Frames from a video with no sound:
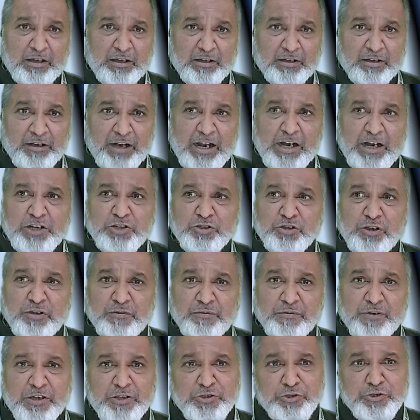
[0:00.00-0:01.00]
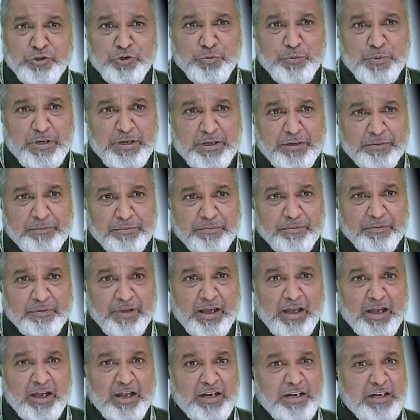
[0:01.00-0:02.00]
rights of consumer,
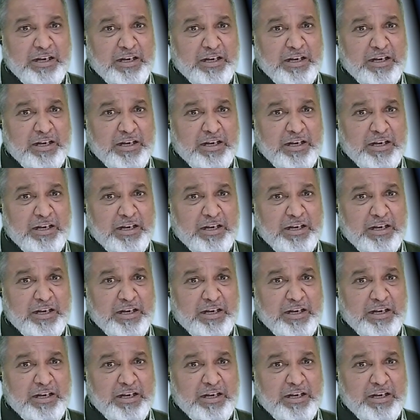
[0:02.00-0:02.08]
and